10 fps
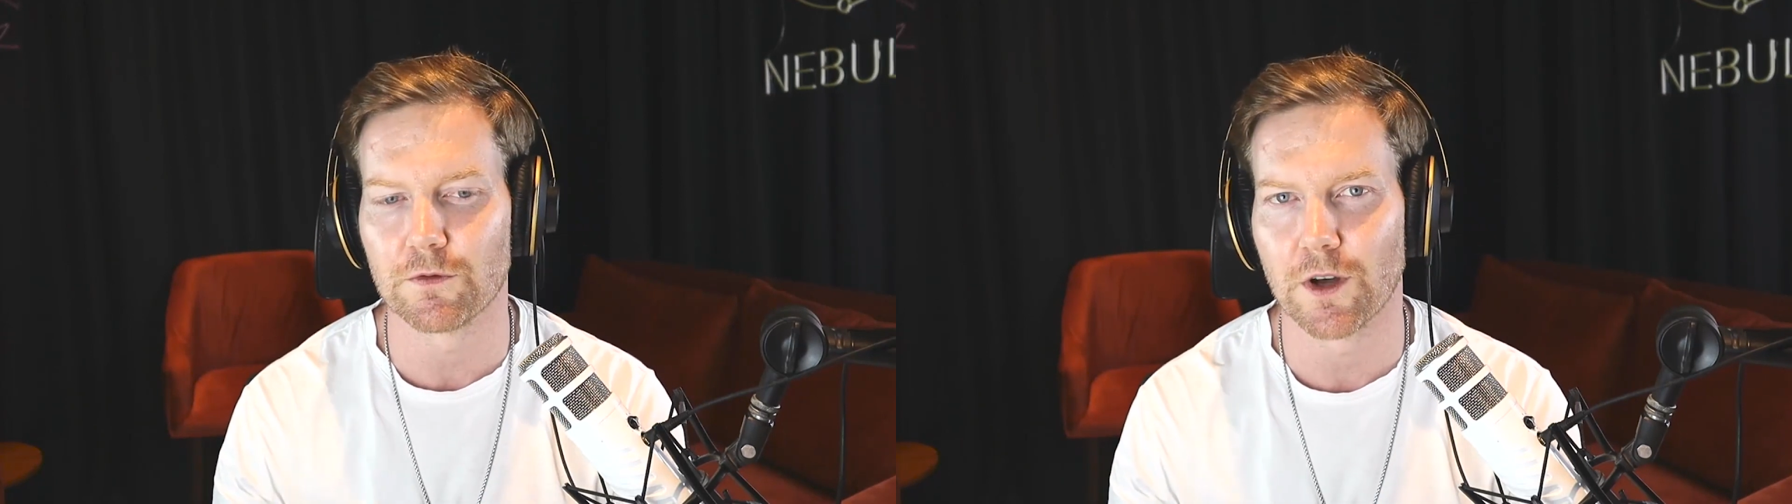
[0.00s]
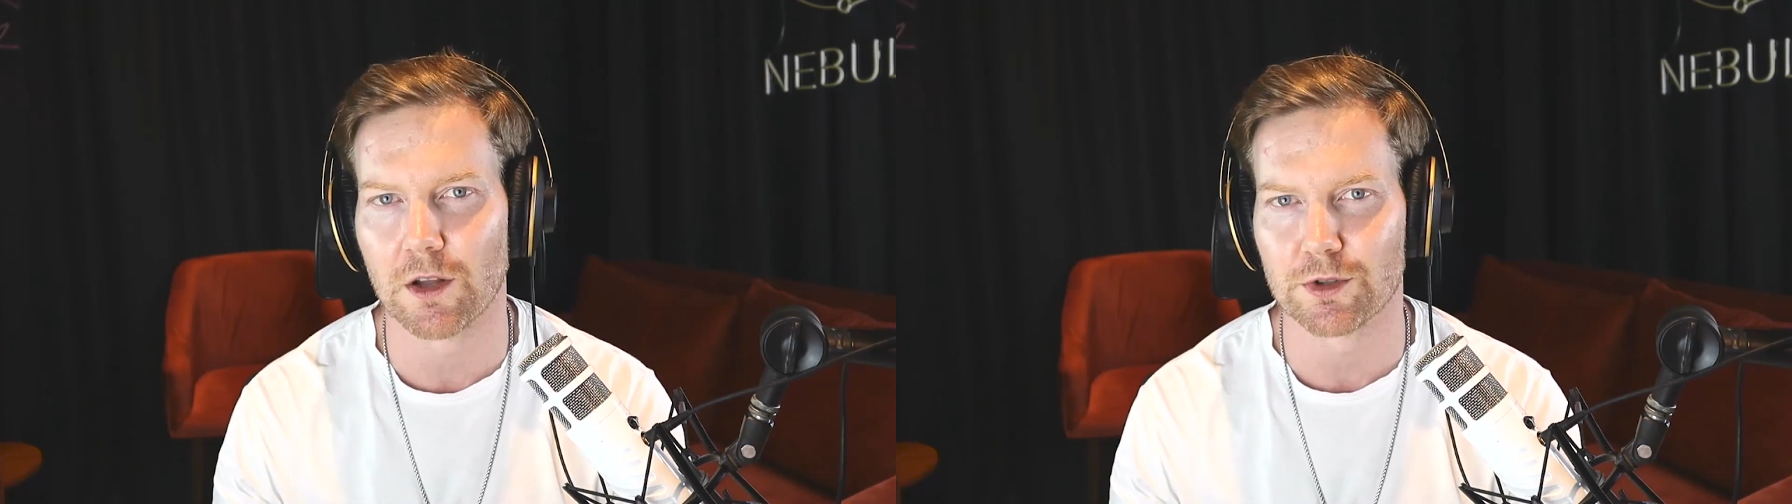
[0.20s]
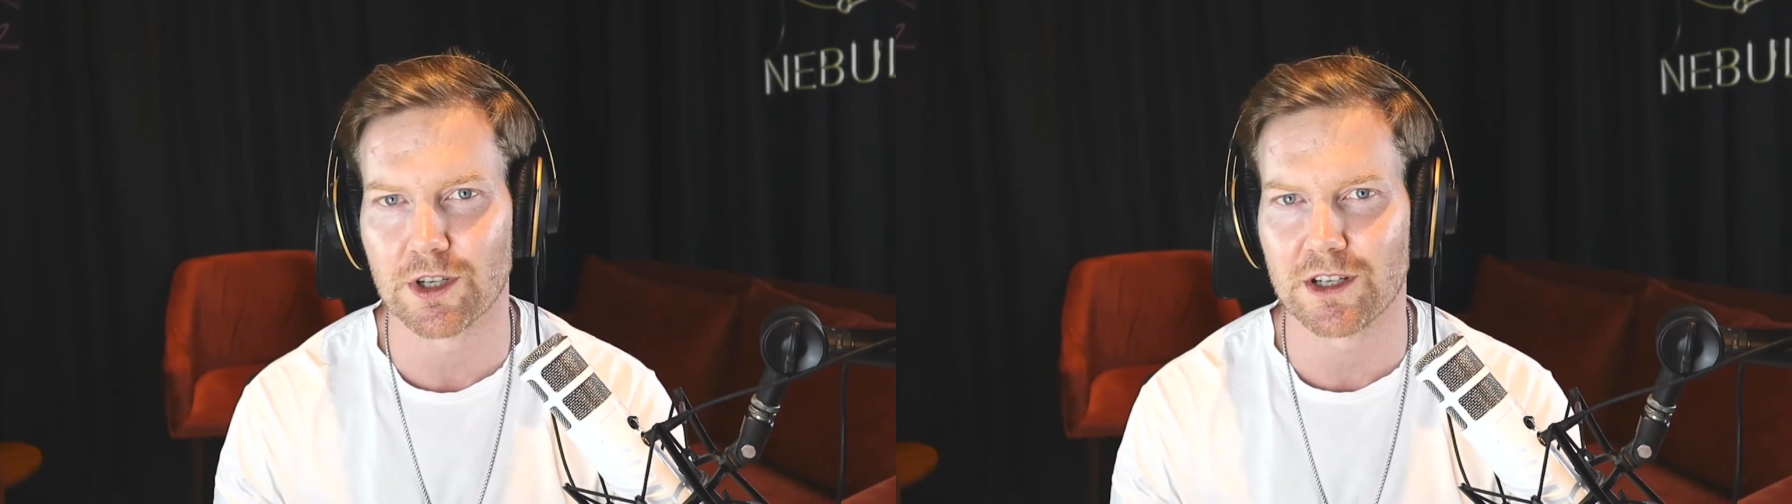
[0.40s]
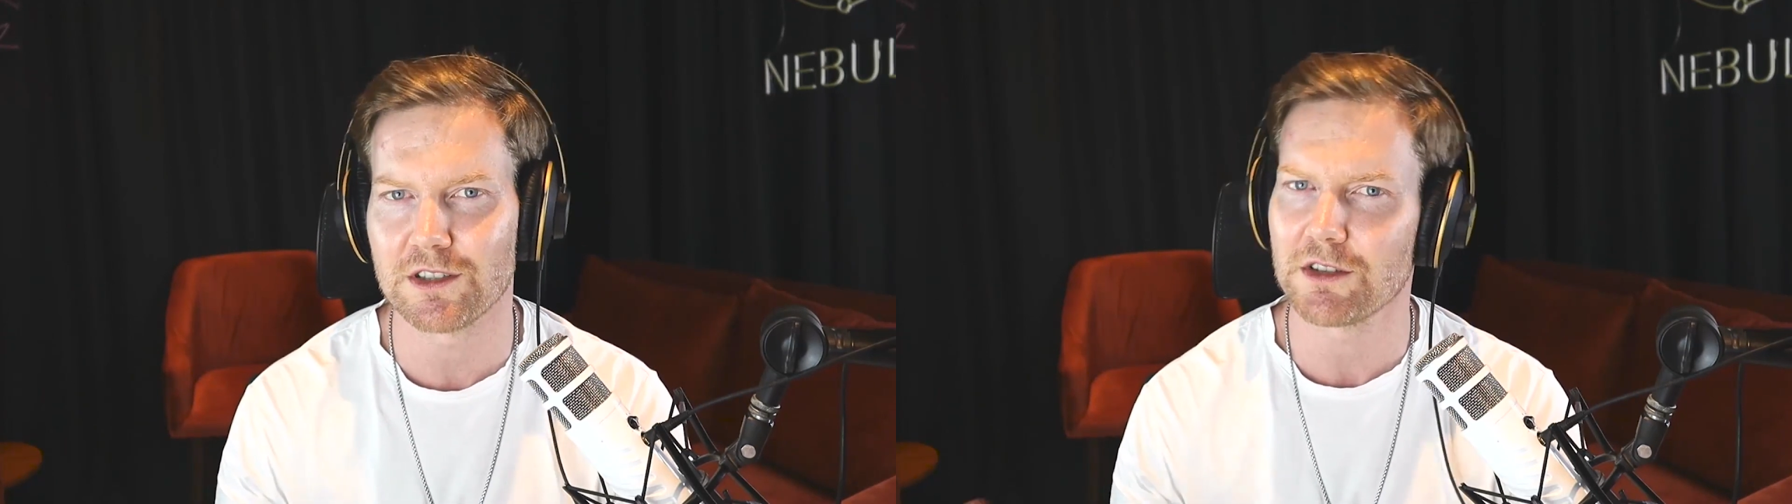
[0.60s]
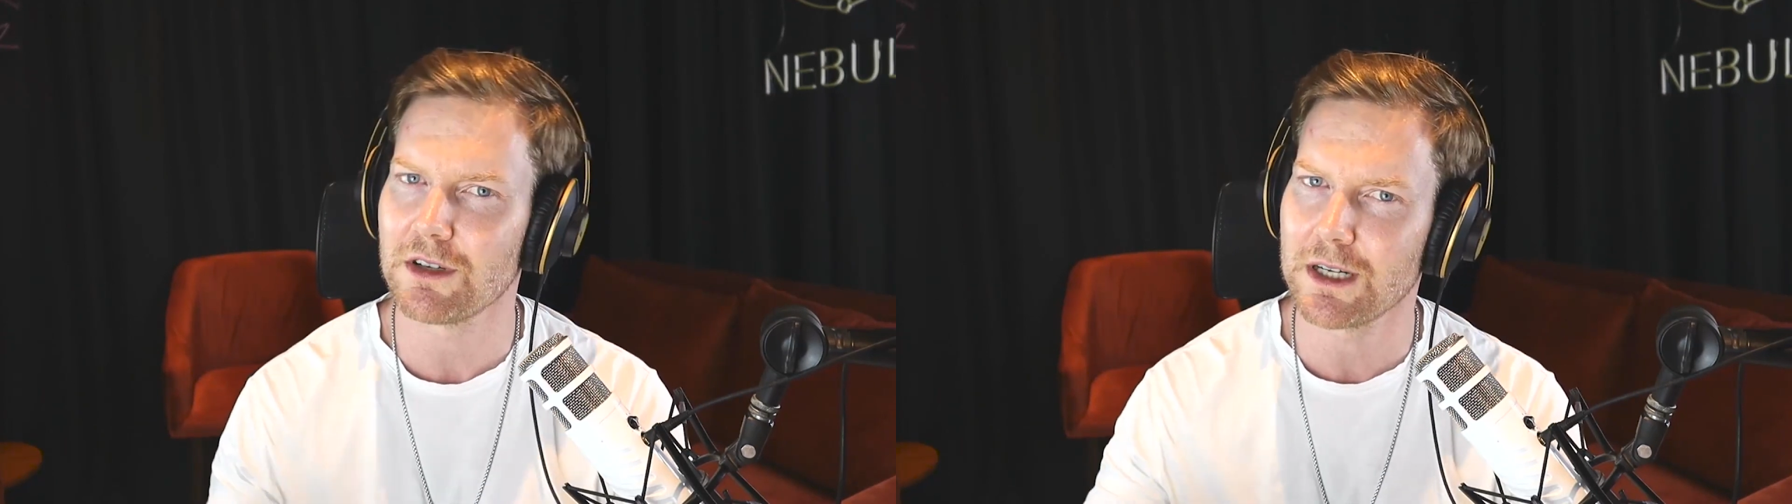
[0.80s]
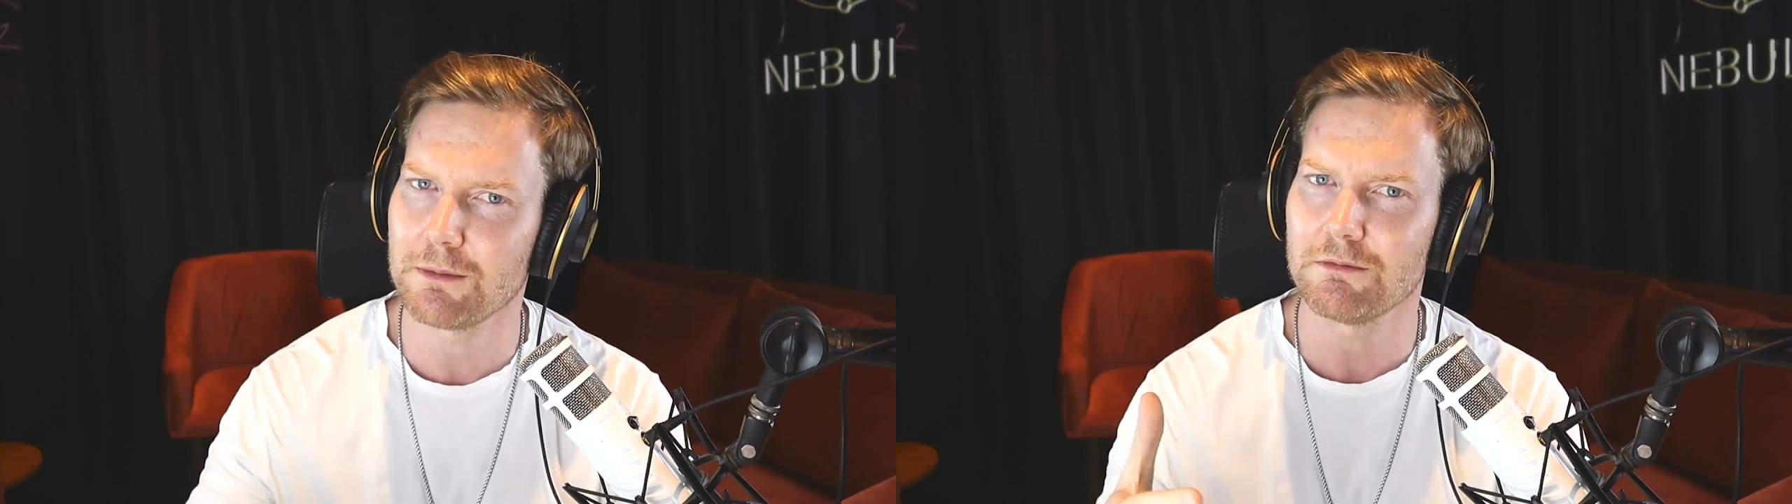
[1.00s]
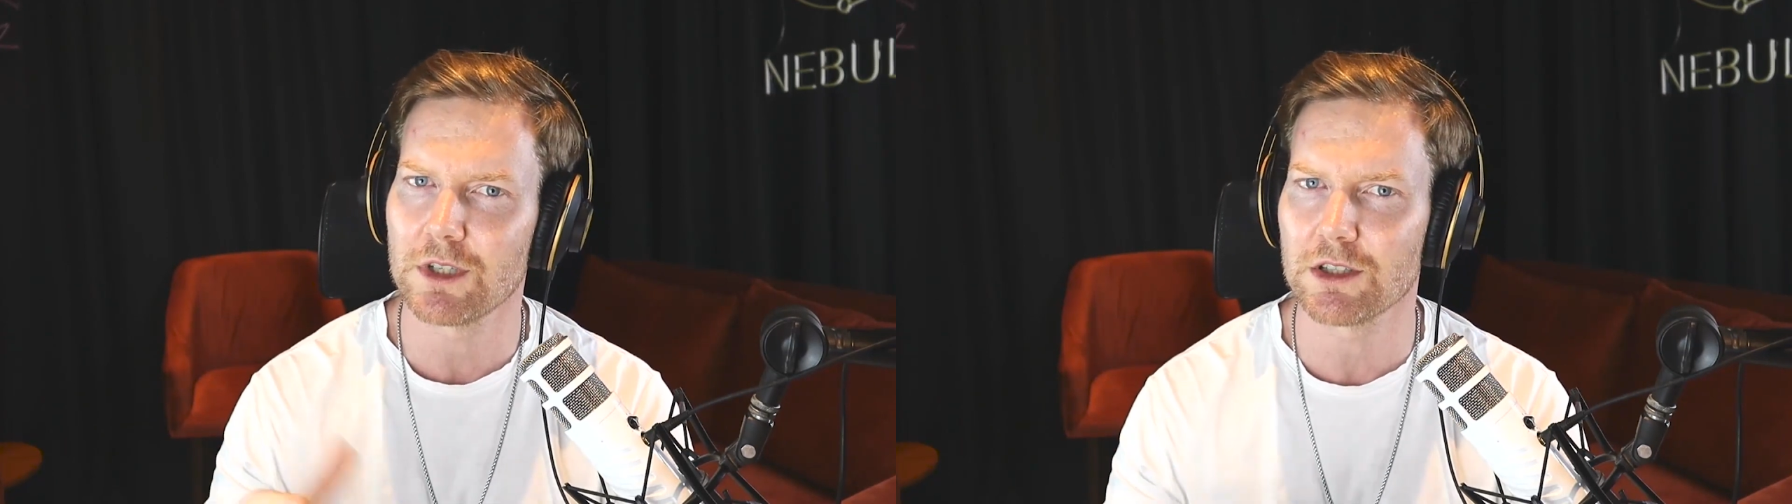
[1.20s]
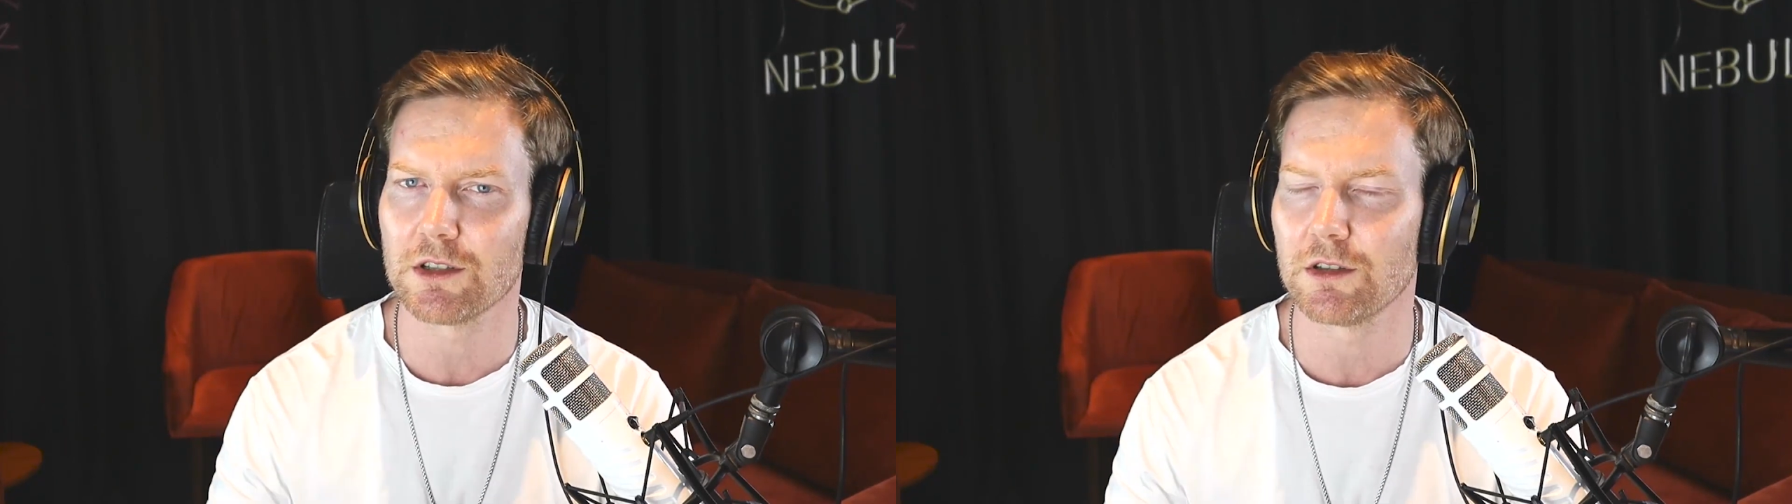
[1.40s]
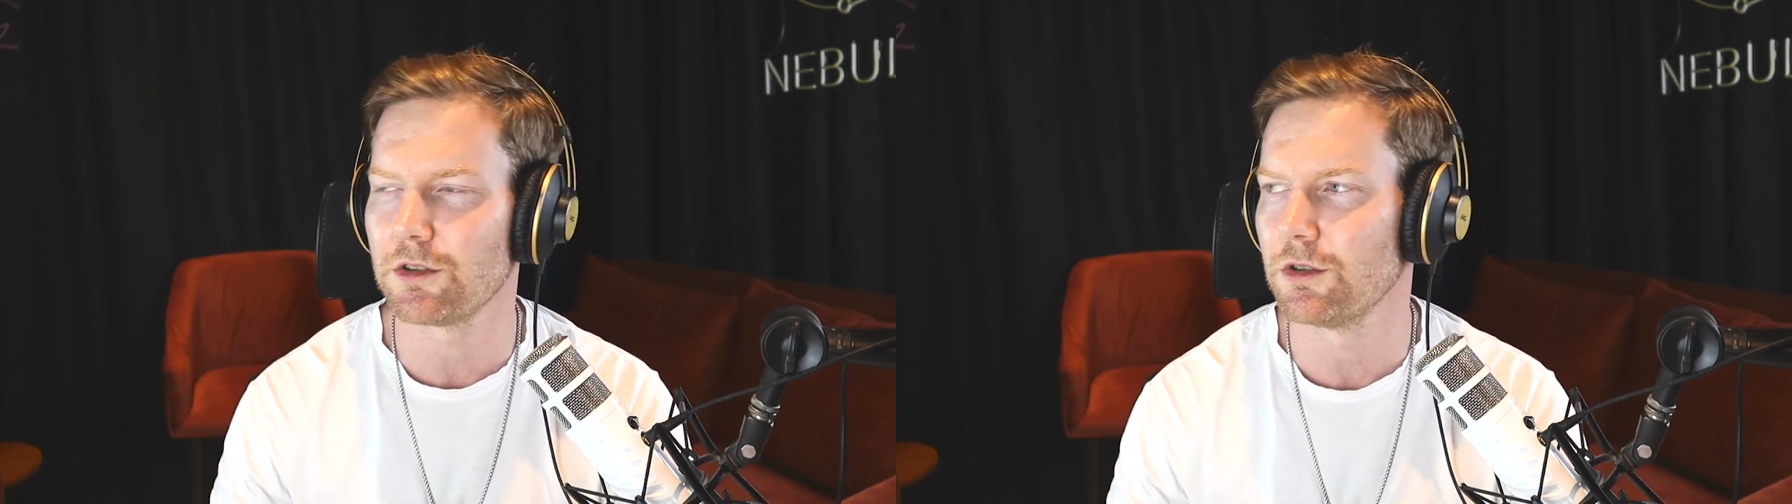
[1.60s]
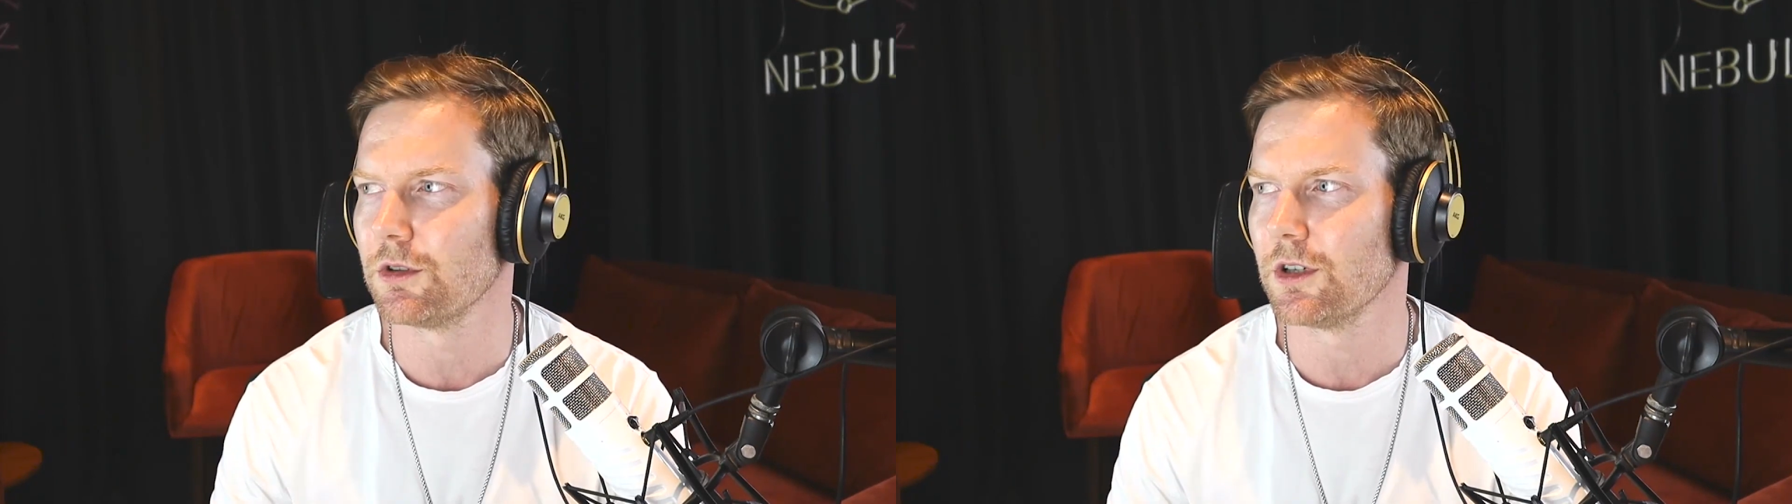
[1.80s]
followers on Instagram, doesn't
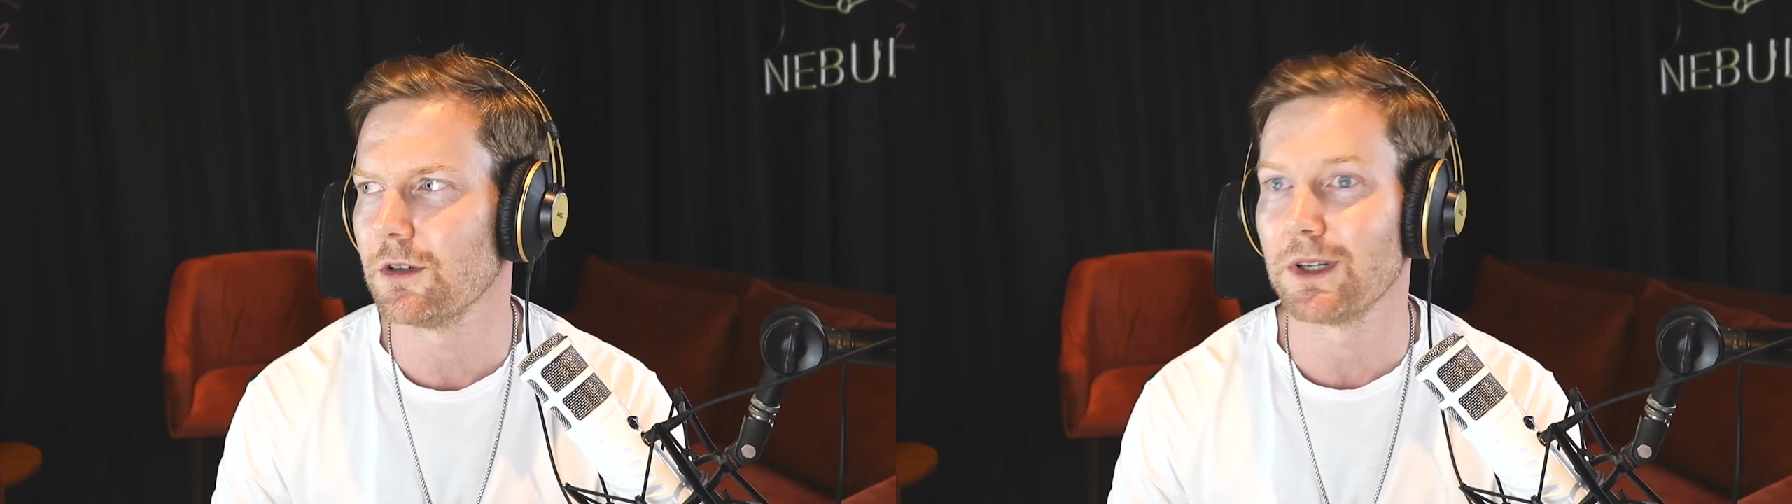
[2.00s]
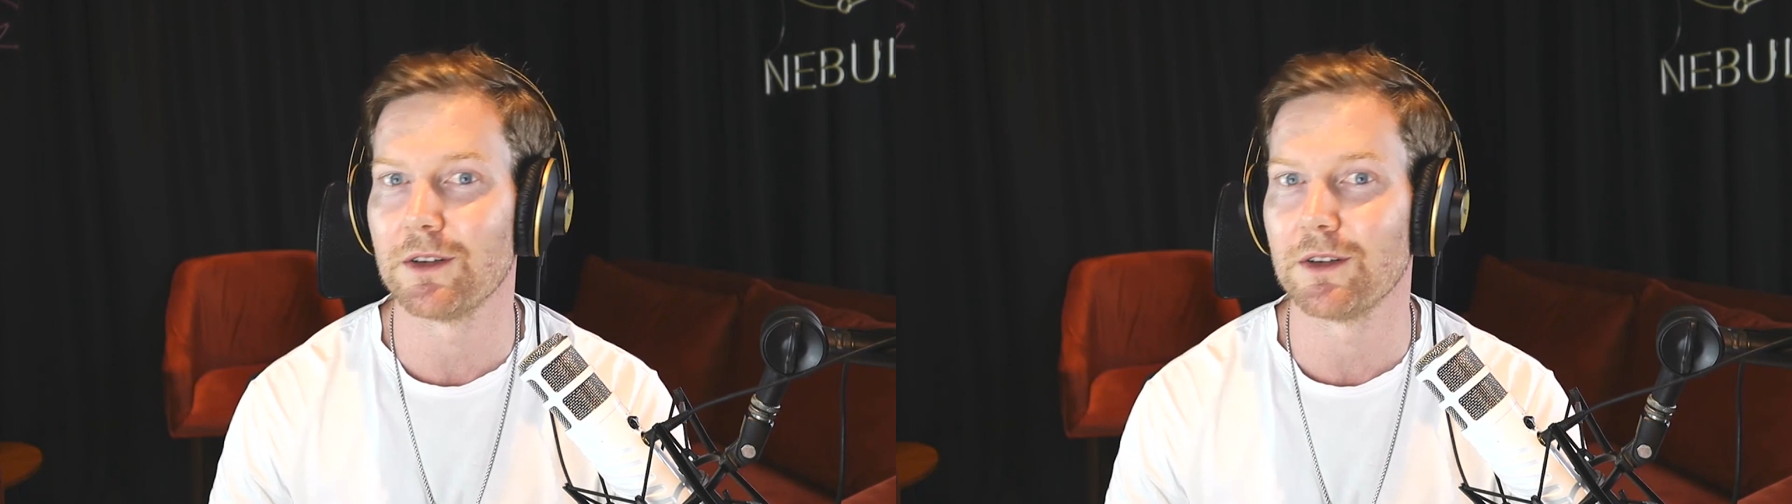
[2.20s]
look too good.